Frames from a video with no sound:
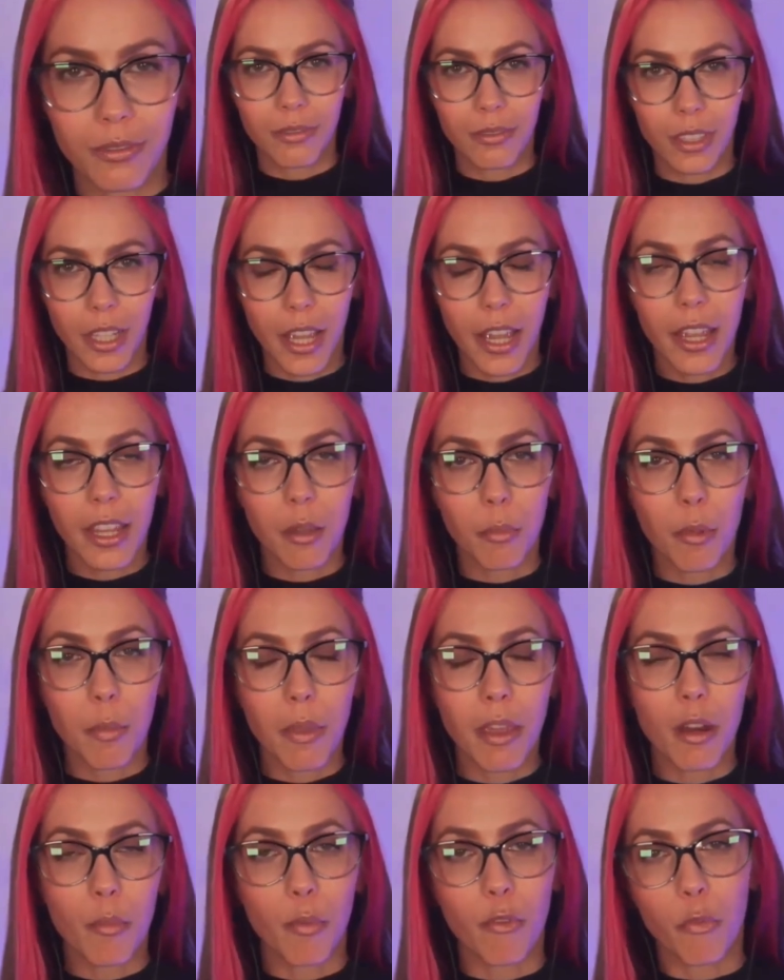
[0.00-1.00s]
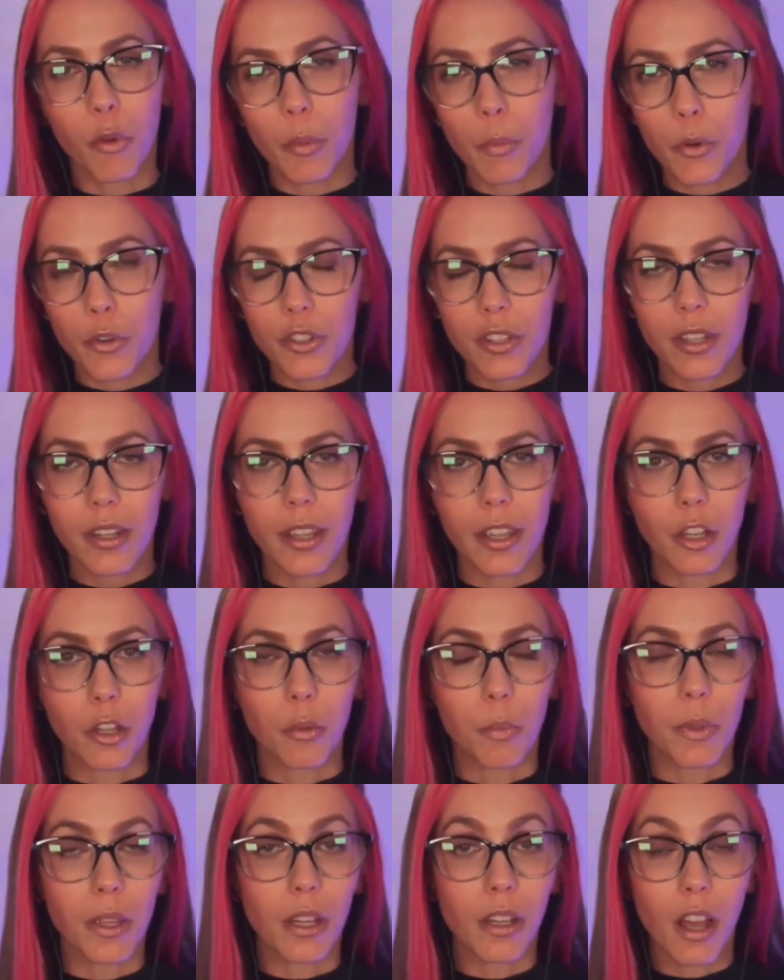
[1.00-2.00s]
Okay, it can be made up of one person, it
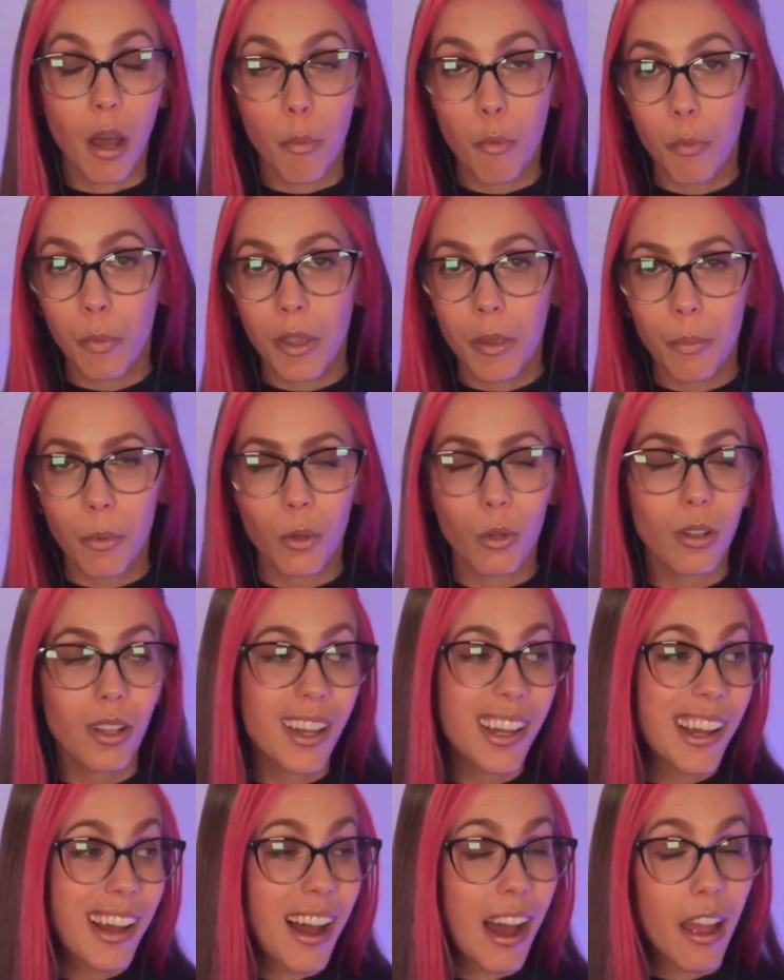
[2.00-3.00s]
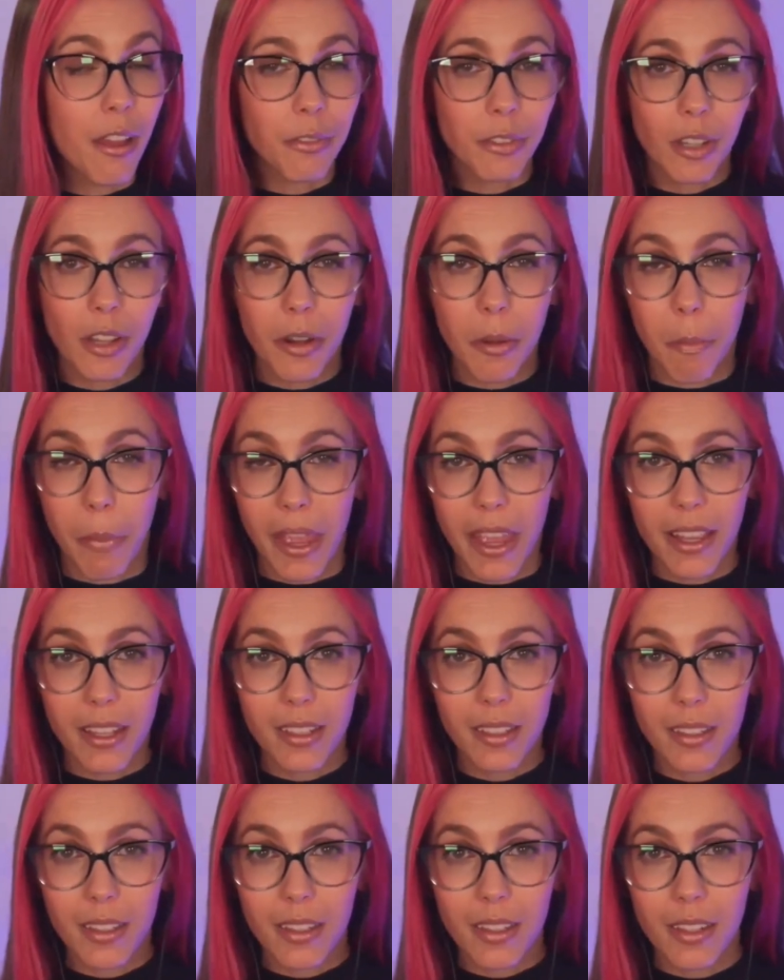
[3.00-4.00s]
could be a couple people. I have a lot of
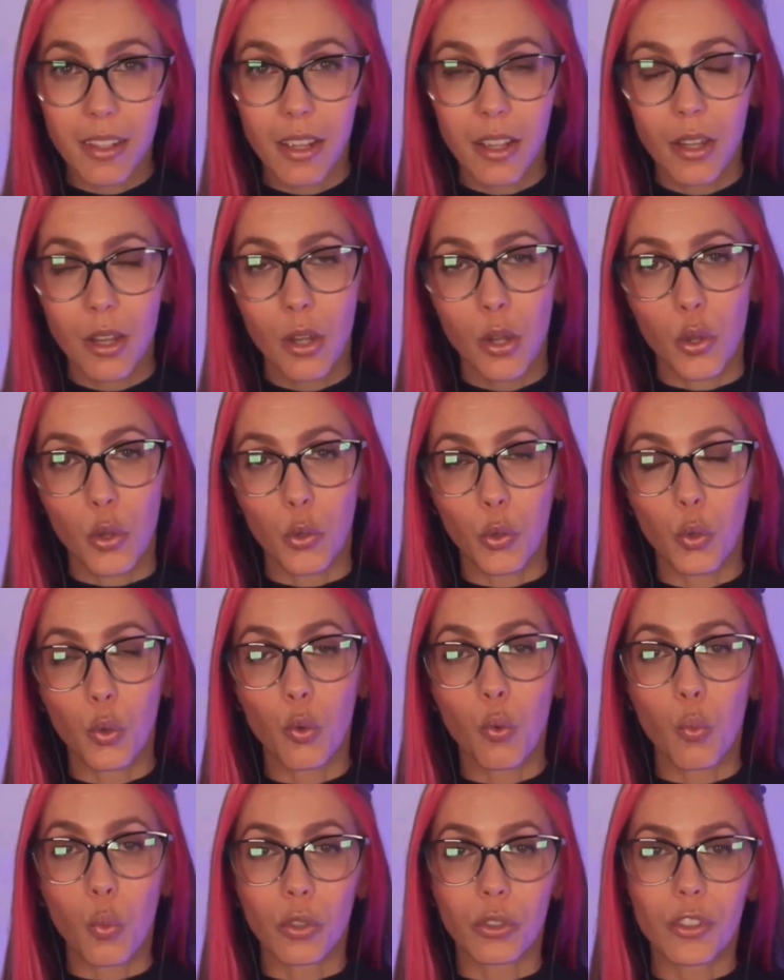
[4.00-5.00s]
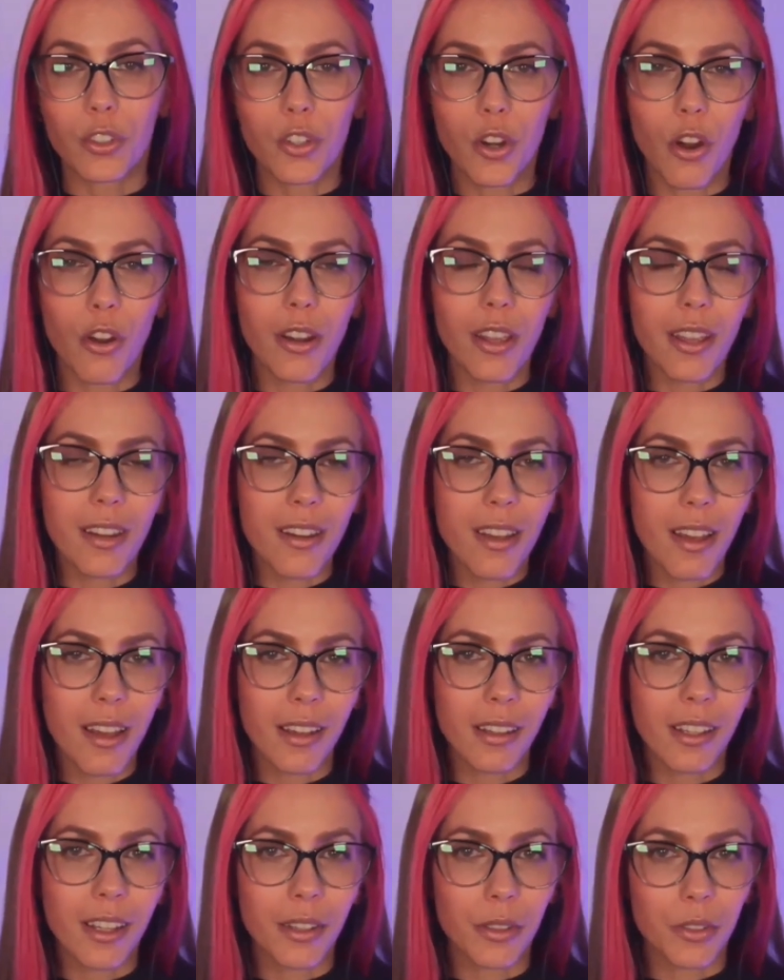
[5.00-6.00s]
bands who will start an
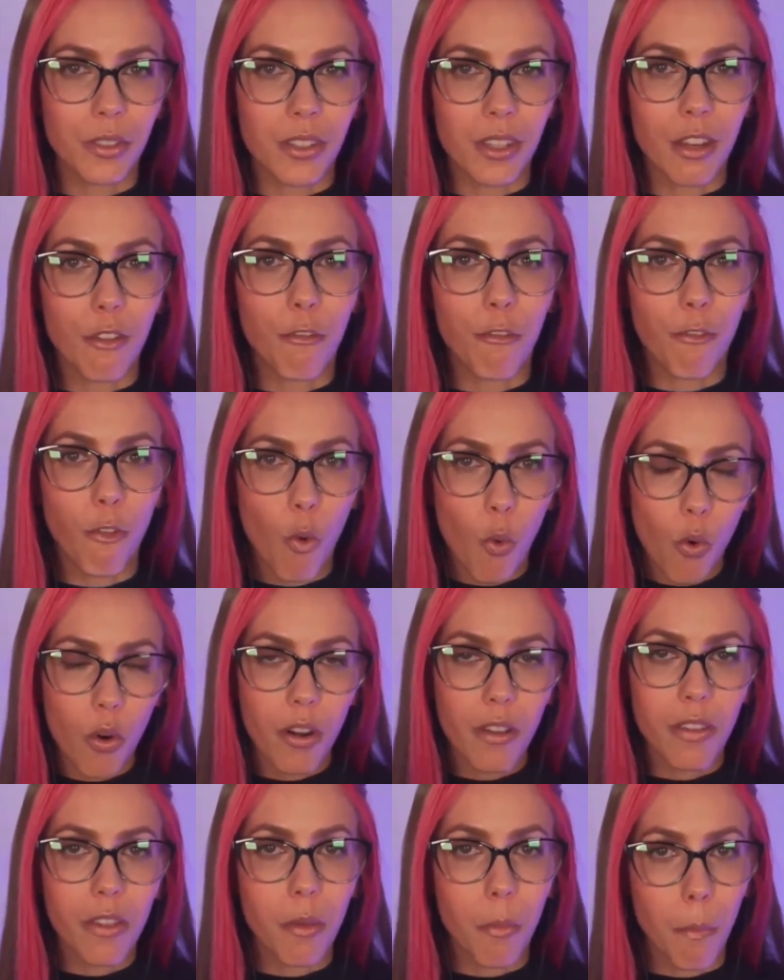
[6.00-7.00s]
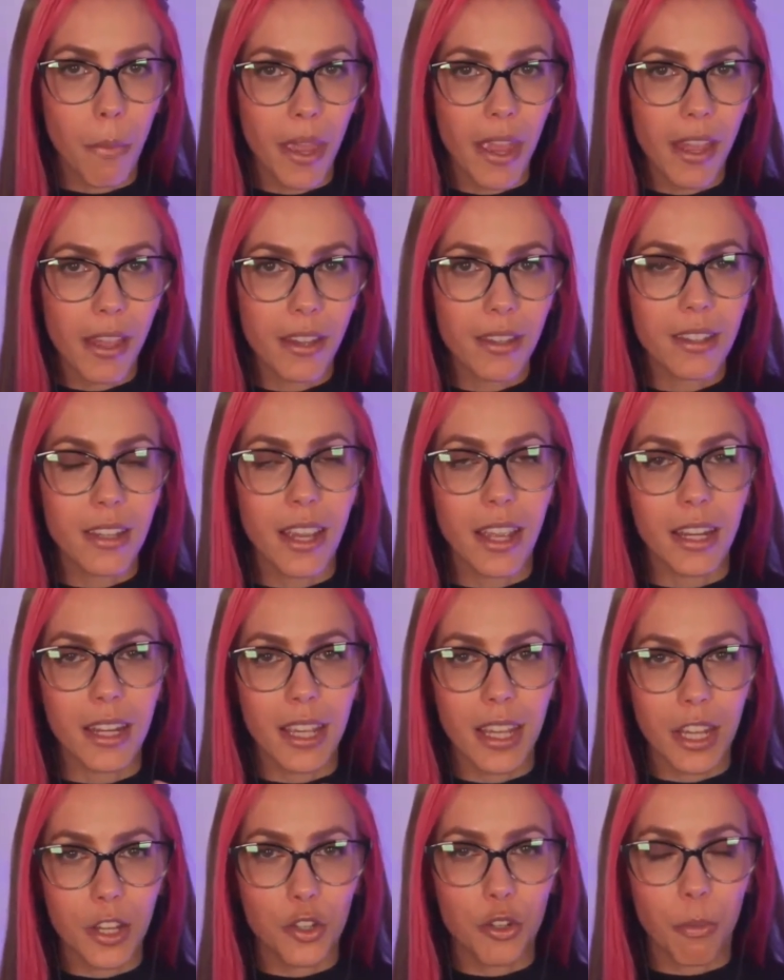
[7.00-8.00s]
LLC for the band, and
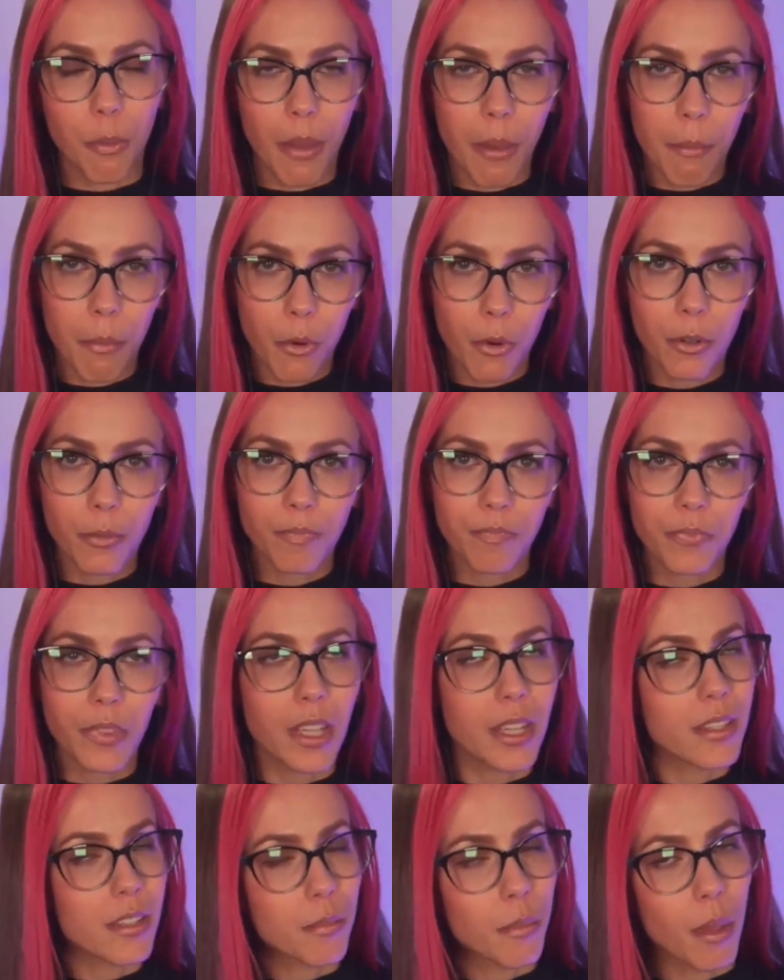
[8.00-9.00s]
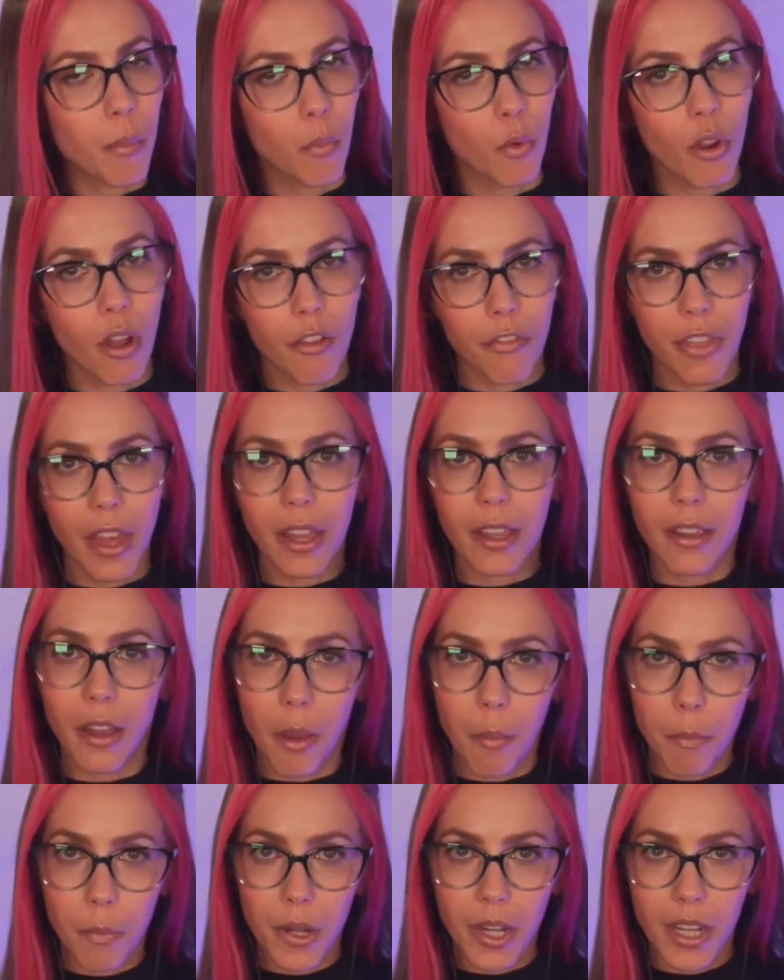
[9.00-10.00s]
each member is a member of that
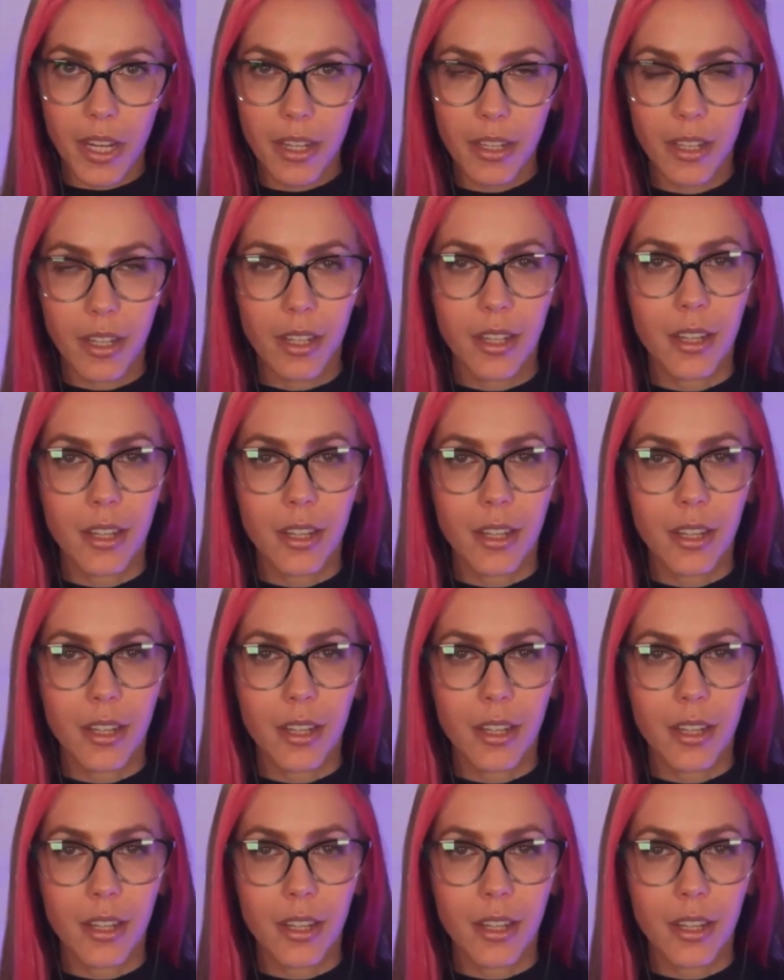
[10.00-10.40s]
company.